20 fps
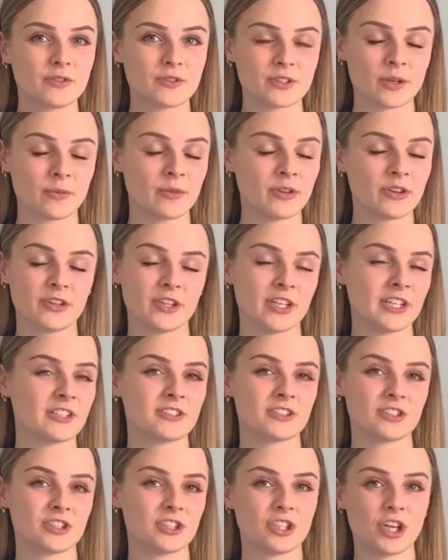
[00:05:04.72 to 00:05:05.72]
for some of the things
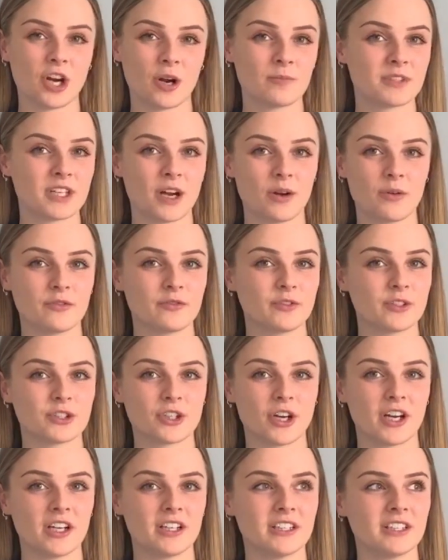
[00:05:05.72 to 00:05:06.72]
that she comes out with at
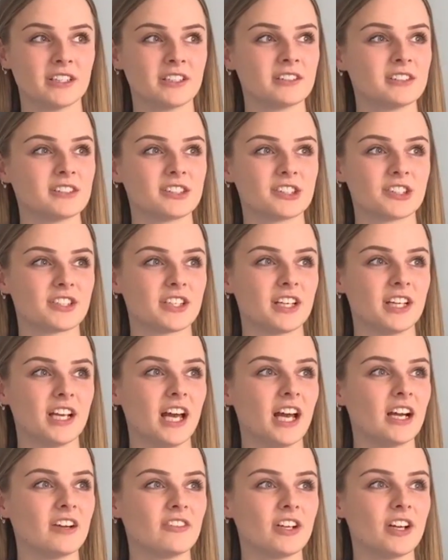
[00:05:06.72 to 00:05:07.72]
training, just
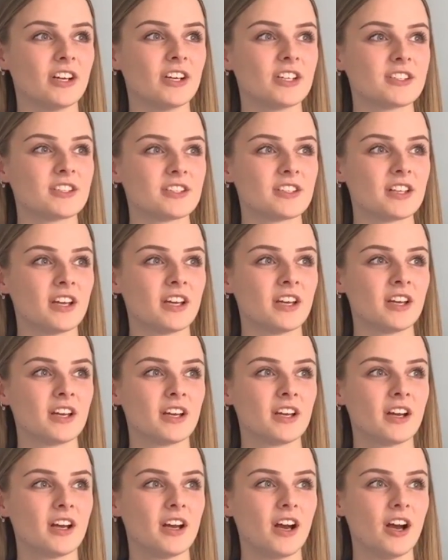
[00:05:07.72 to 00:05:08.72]
hilarious.
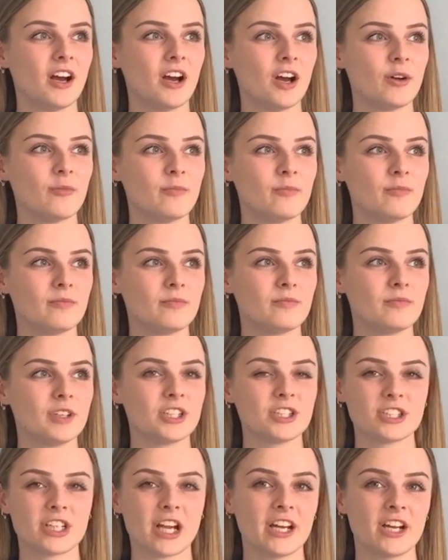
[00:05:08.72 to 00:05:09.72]

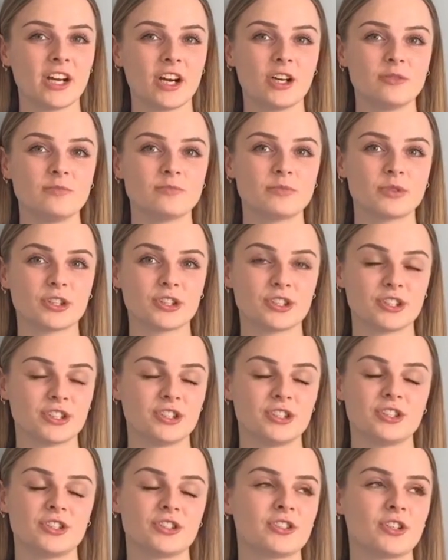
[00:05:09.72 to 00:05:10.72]
Lashaya, because
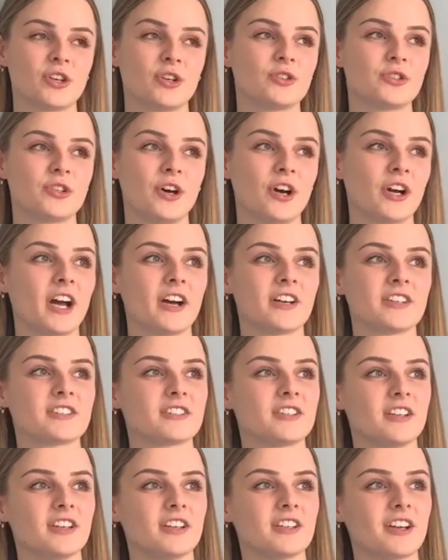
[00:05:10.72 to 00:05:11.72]
she's just so
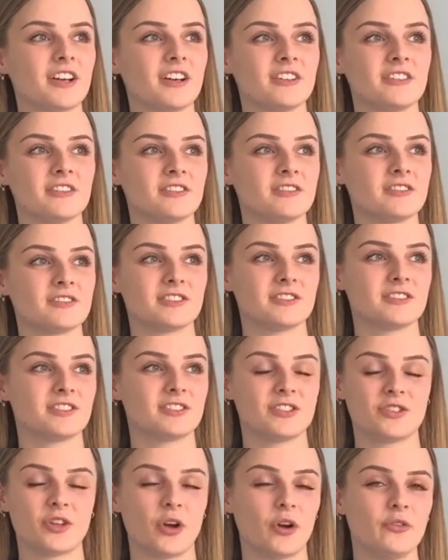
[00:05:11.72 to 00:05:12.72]
sarcastic and
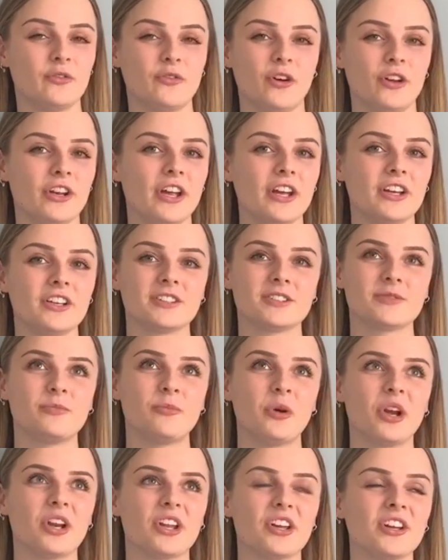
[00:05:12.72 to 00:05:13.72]
so funny,
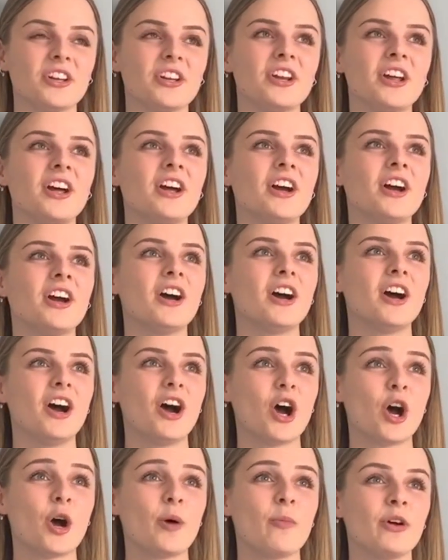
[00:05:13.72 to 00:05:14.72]
brilliant.
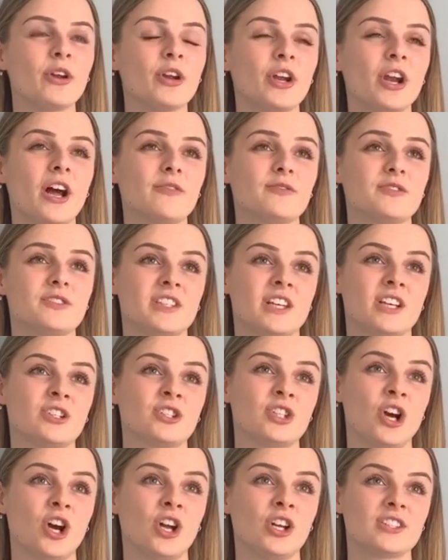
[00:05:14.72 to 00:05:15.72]
And I'd have to say
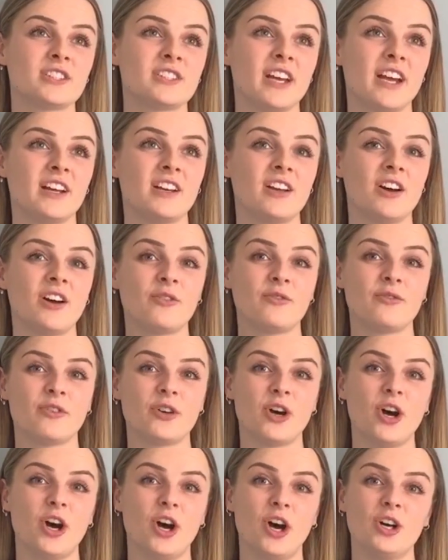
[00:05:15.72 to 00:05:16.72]
Charlotte Taylor for
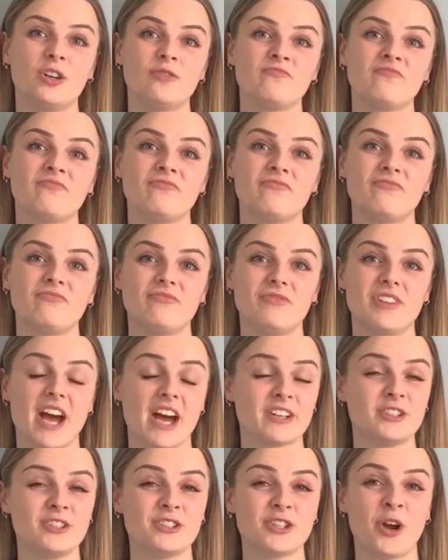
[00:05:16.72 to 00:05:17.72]
her
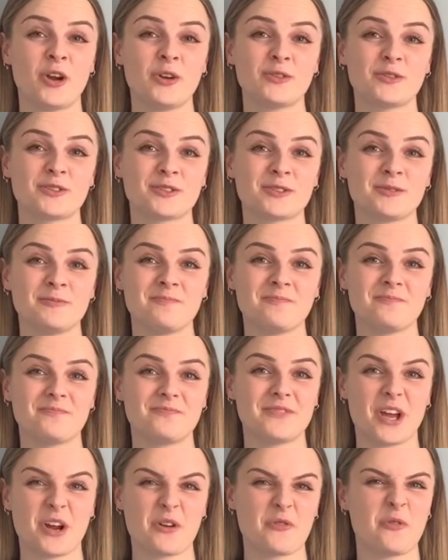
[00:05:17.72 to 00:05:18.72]
nan jokes.
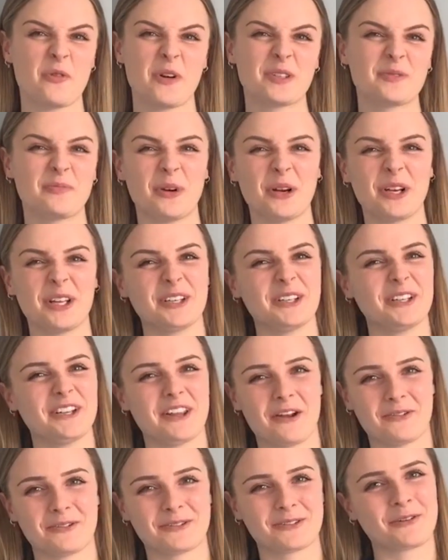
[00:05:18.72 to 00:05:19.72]
They're always brilliant.
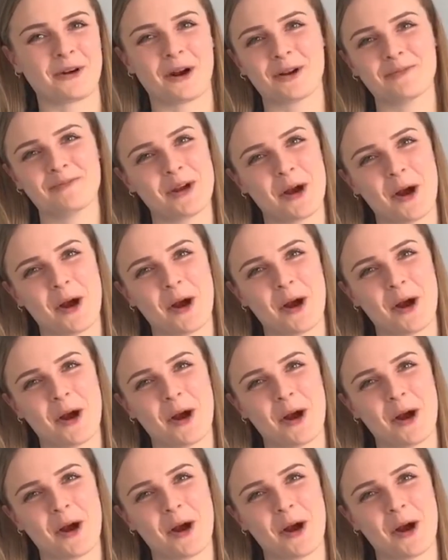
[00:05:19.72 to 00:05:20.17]
They always crack me